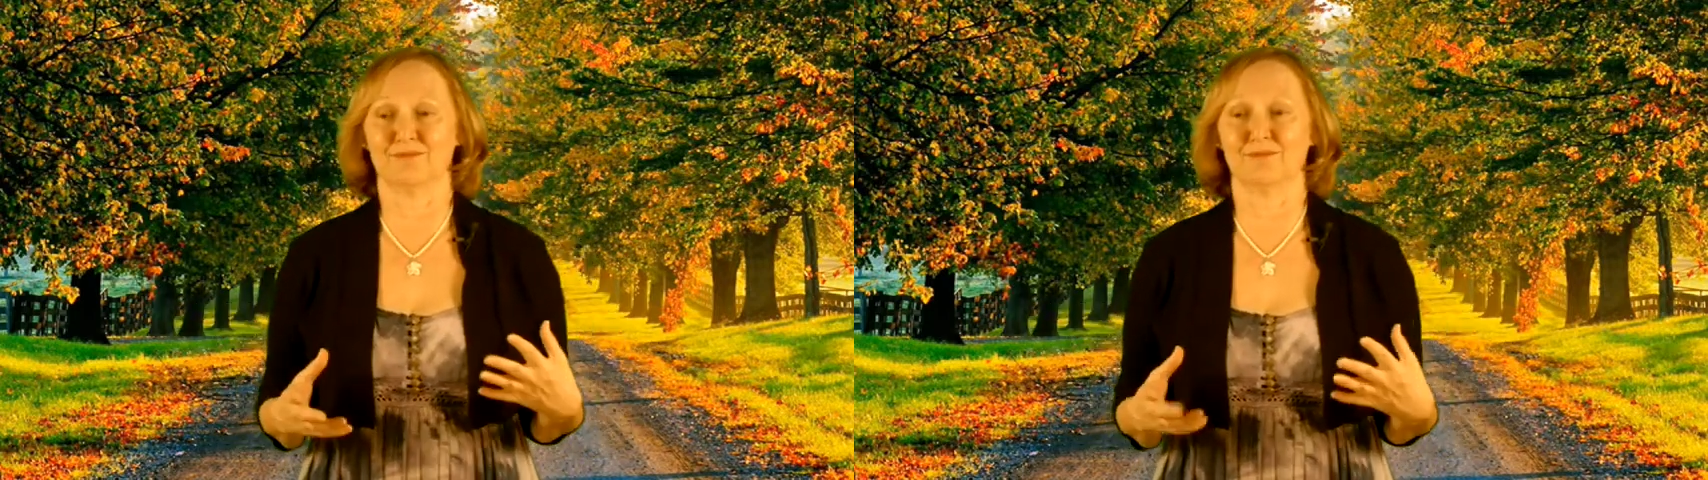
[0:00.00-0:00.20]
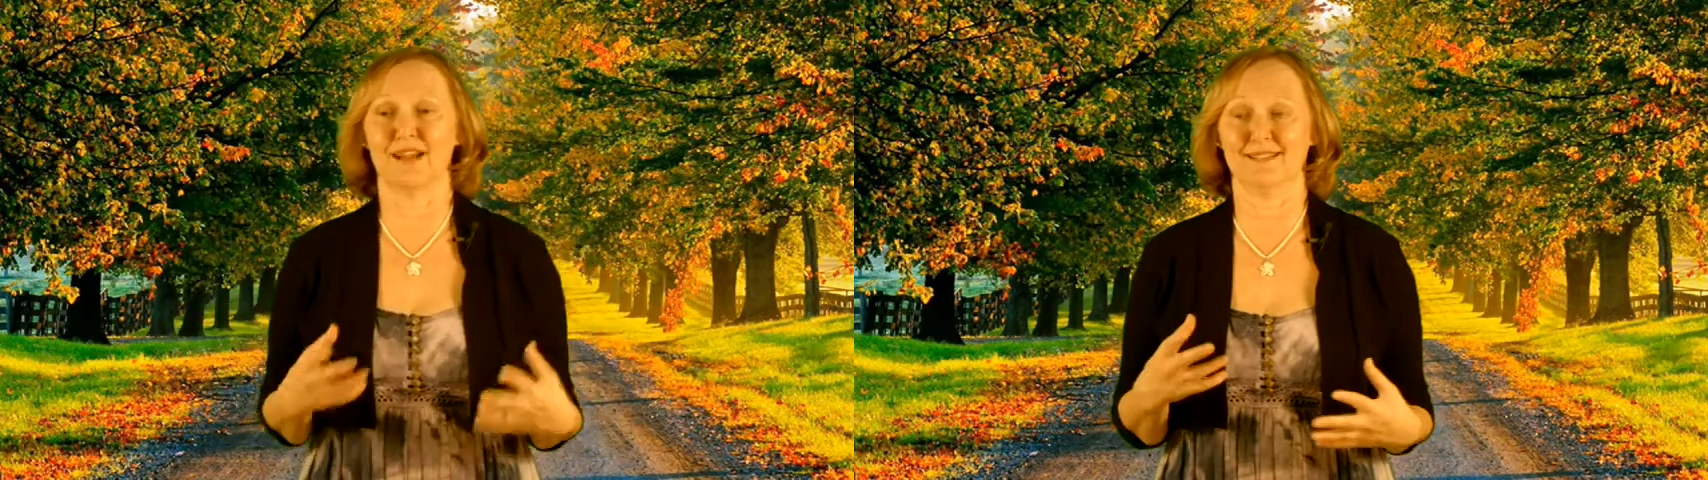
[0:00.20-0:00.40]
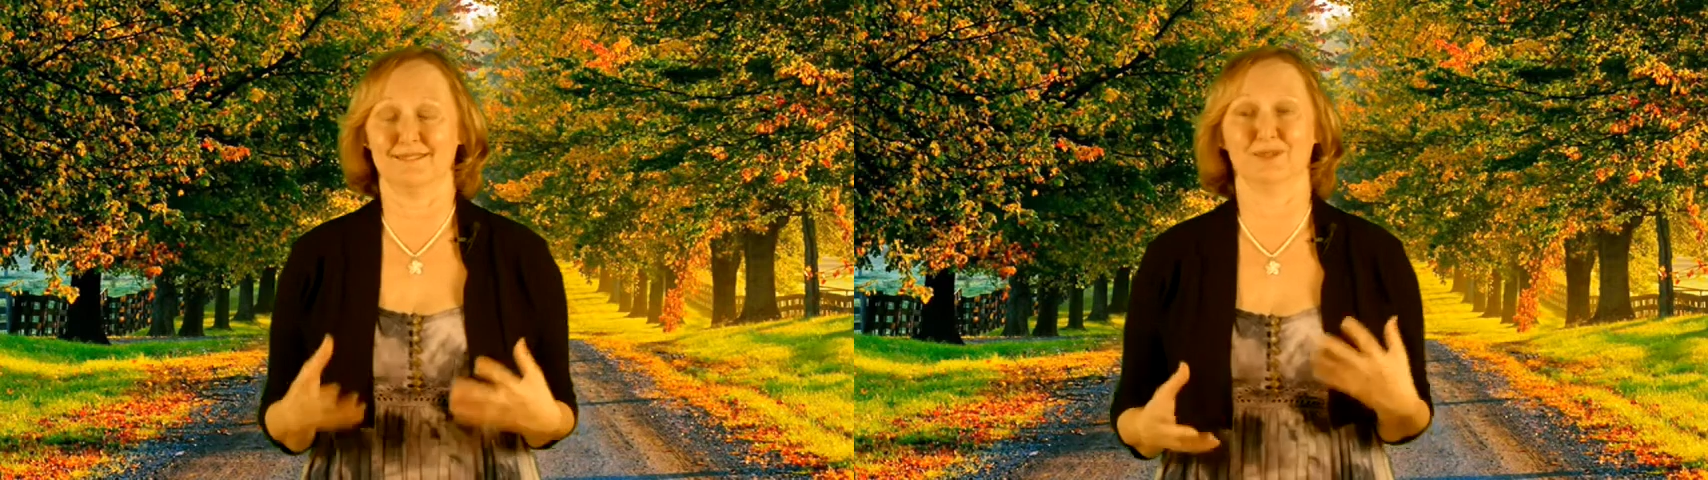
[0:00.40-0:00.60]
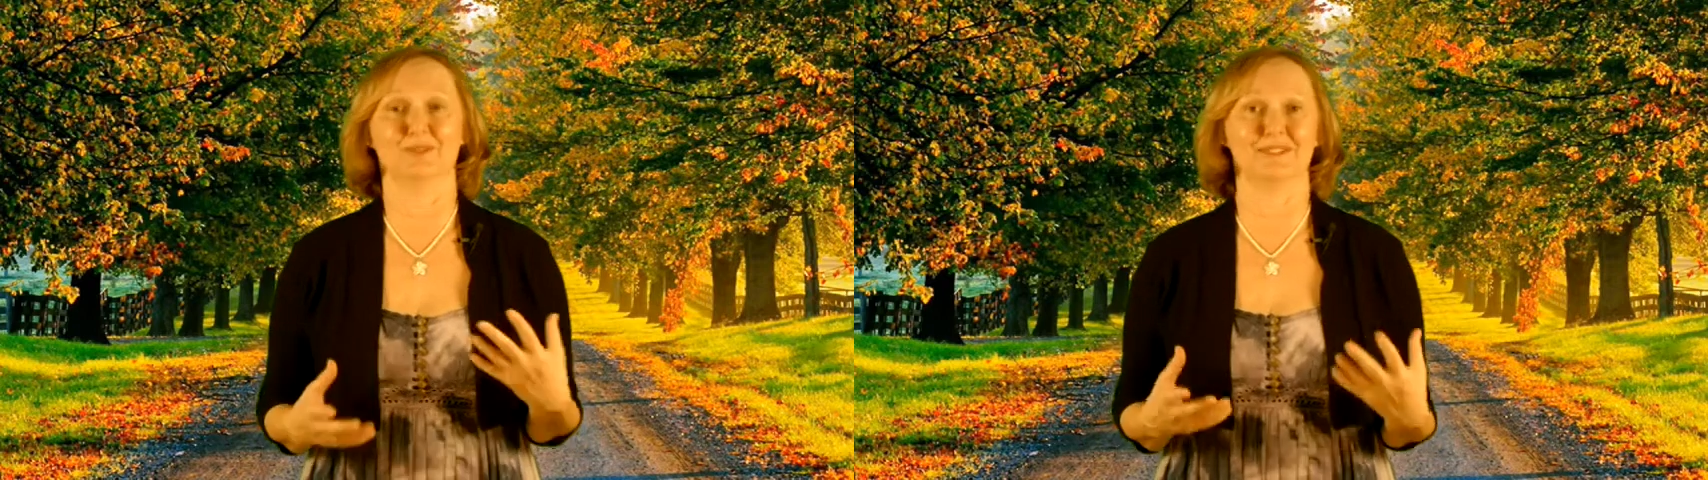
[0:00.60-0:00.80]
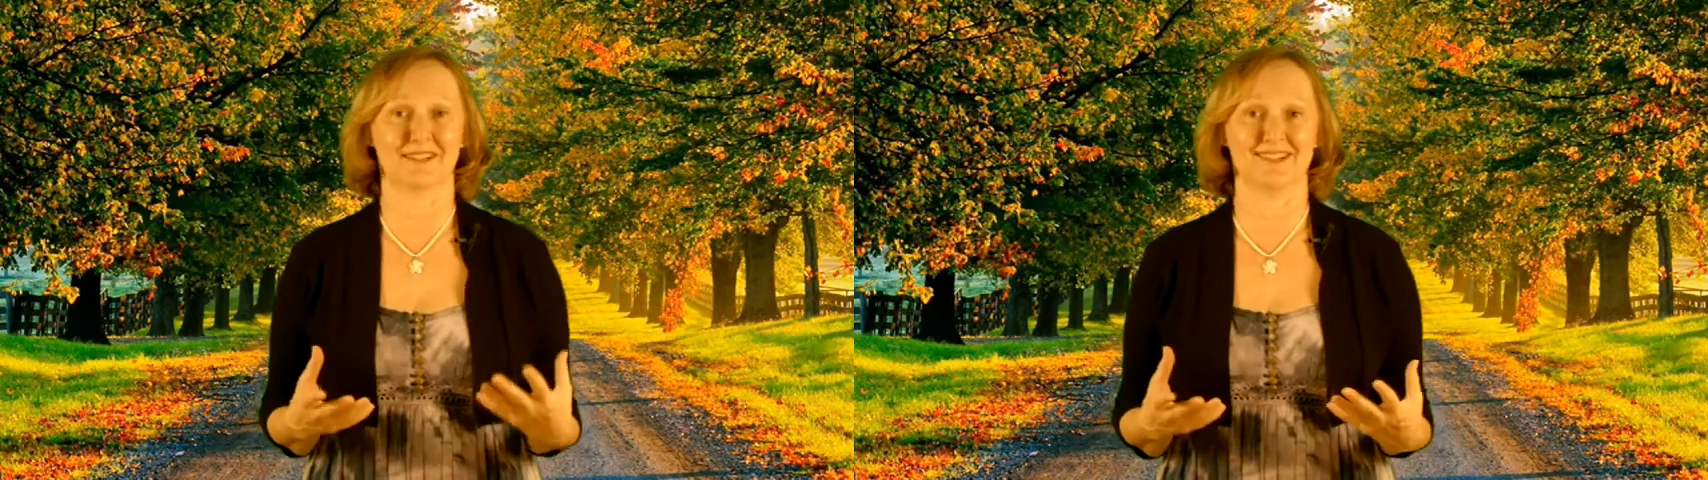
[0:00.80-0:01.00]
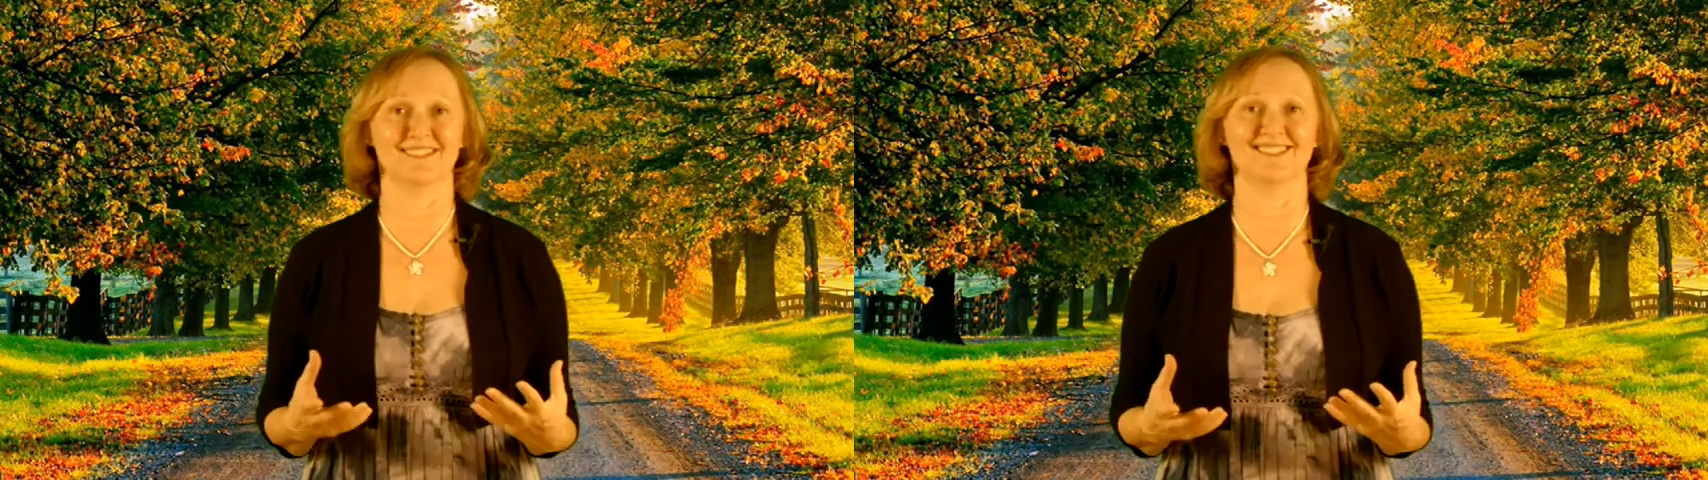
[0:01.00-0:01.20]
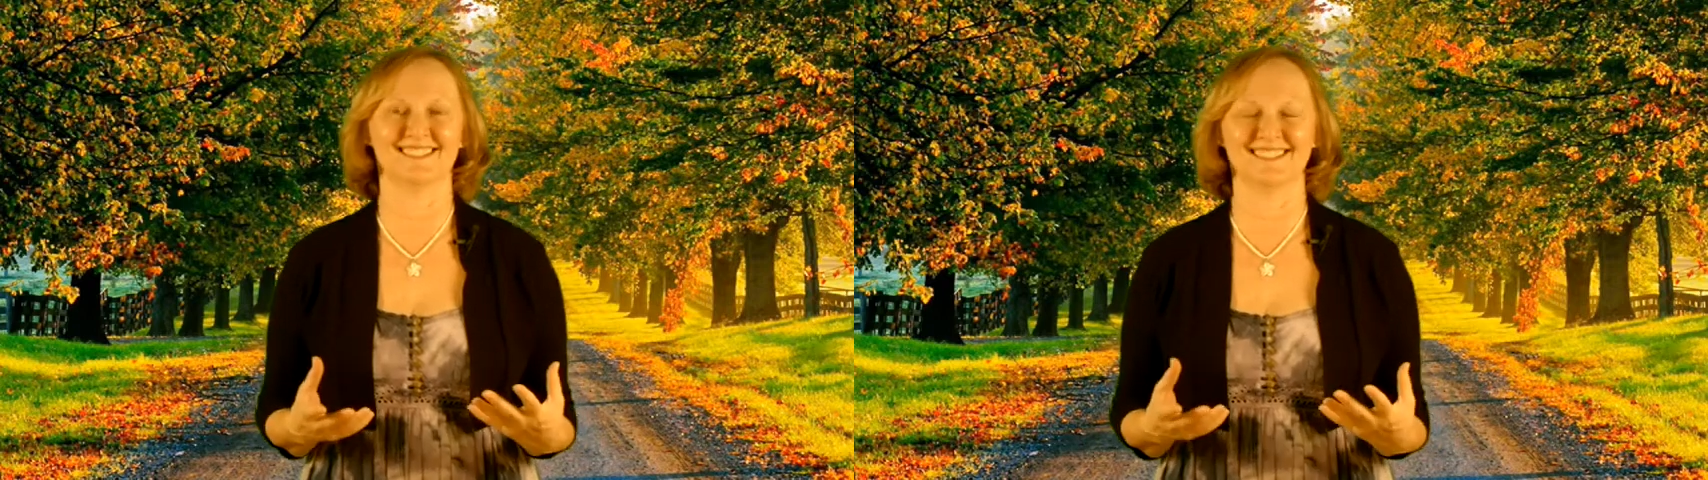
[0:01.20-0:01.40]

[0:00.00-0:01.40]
ride a little bit hard.